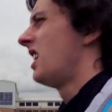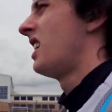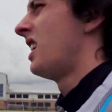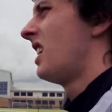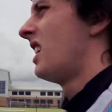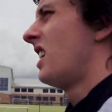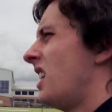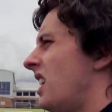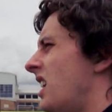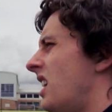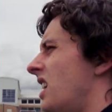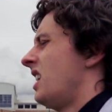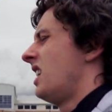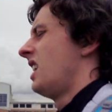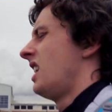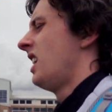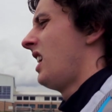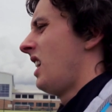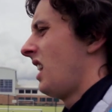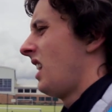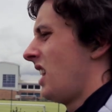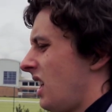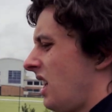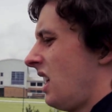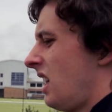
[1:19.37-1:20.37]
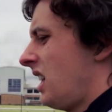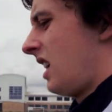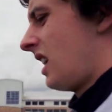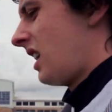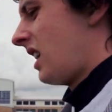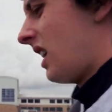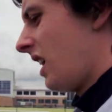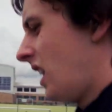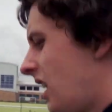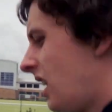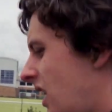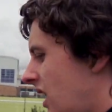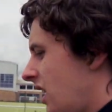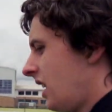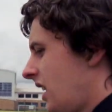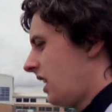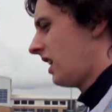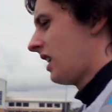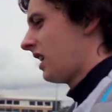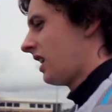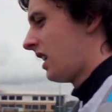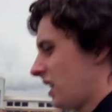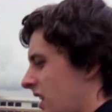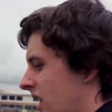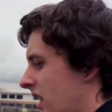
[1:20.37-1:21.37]
Oh, did everyone in the village buy
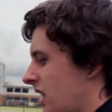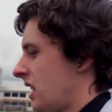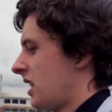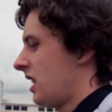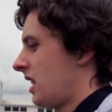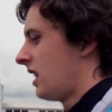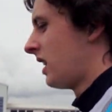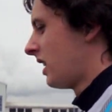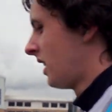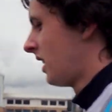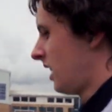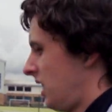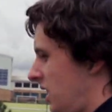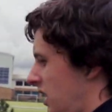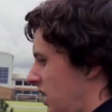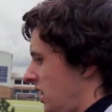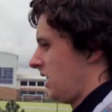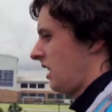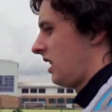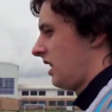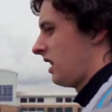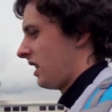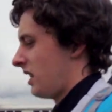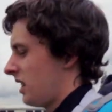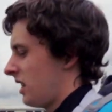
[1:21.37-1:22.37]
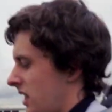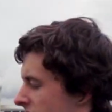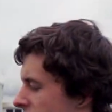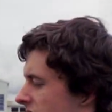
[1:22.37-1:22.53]
water from the water